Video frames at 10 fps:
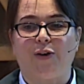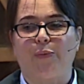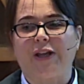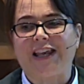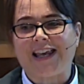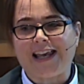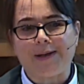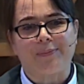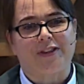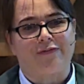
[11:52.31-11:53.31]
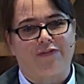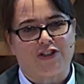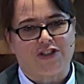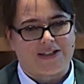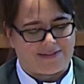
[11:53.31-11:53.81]
We keep the
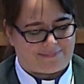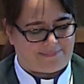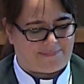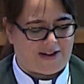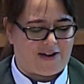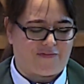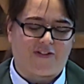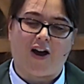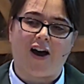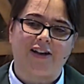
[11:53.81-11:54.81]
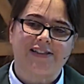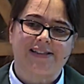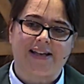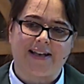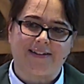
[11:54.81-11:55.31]
vision of God's
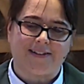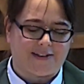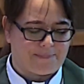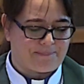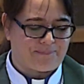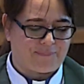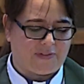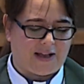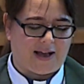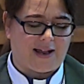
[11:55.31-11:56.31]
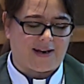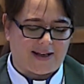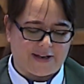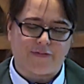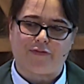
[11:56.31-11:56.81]
kingdom
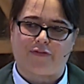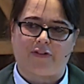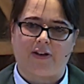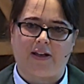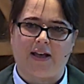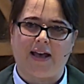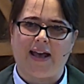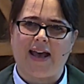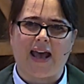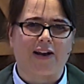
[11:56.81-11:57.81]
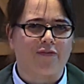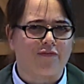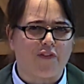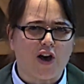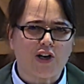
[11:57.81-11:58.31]
alive and
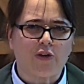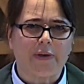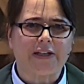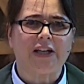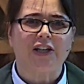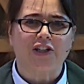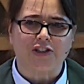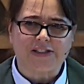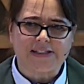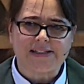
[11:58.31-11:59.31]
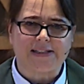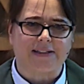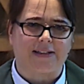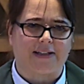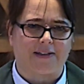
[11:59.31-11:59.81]
follow it
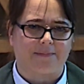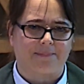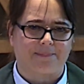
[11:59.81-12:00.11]
consistently.